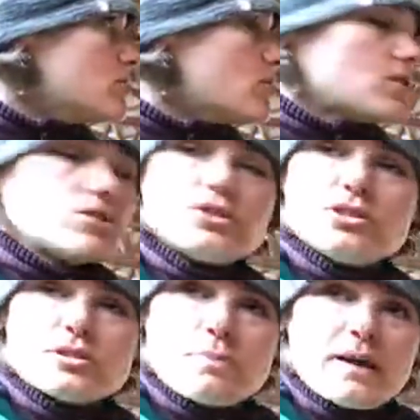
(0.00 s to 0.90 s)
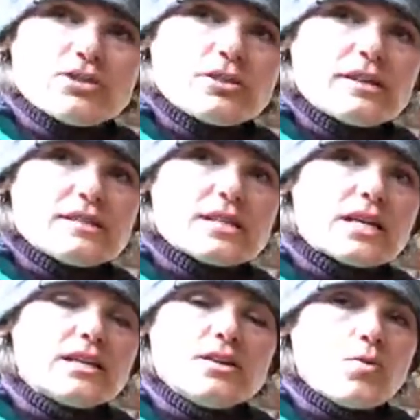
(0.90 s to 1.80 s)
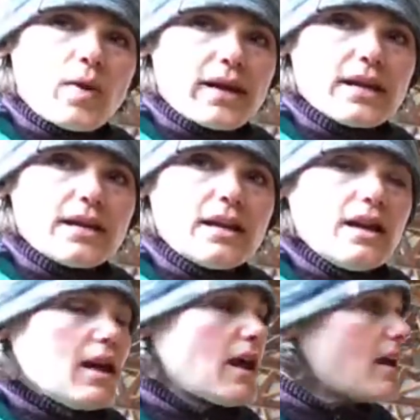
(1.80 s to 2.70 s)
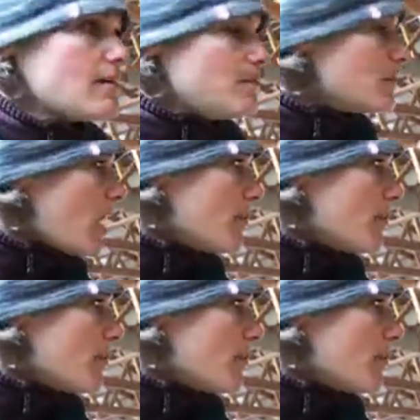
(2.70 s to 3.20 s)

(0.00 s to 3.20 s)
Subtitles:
2 horses, just patiently standing and waiting. And I'll